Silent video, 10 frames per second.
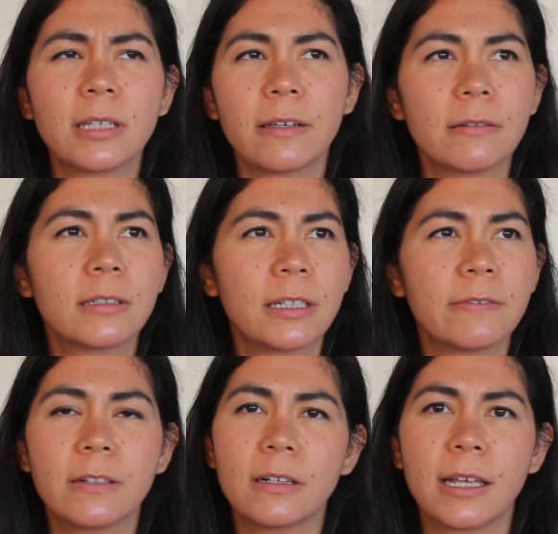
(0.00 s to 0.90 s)
I really
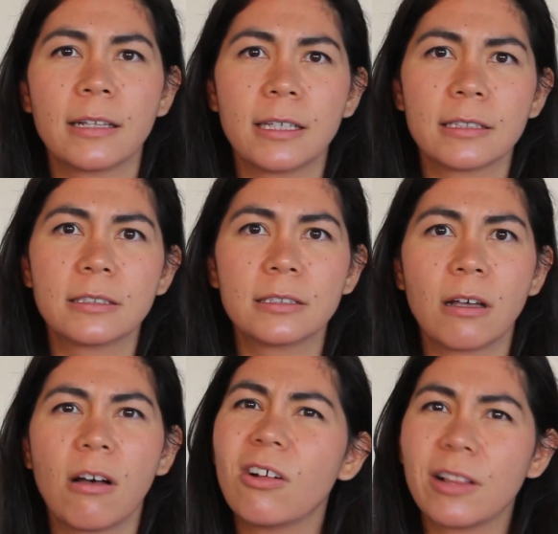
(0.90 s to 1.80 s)
feel like that's
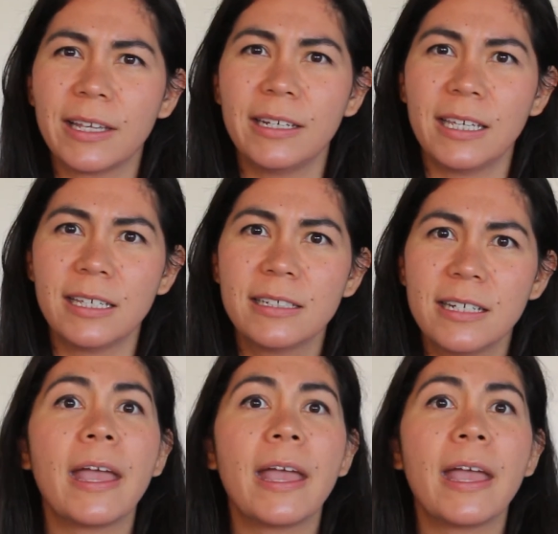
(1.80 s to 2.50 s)
all I need.